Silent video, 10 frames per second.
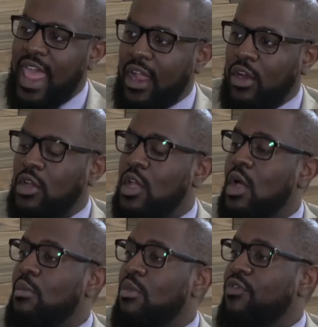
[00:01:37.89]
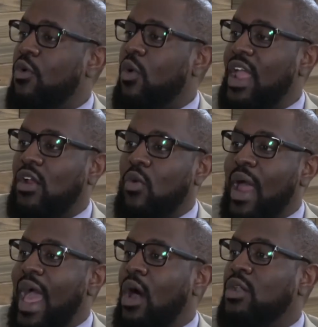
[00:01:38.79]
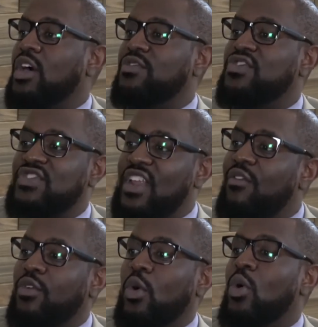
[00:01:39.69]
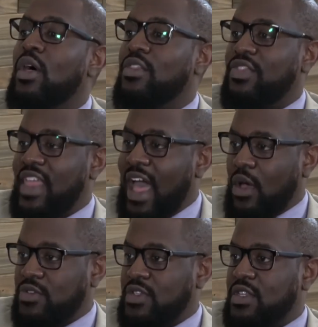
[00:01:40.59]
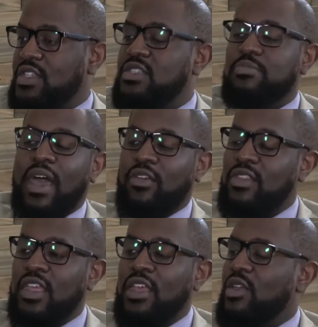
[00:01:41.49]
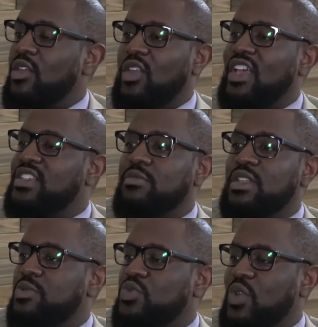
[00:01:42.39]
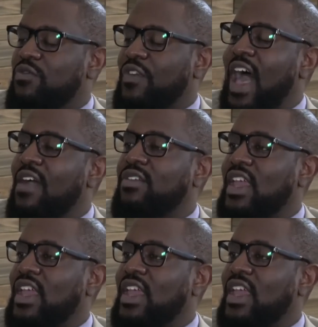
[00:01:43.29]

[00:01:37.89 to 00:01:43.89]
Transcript: Akard before a crowd of several thousands. It's about estimates between five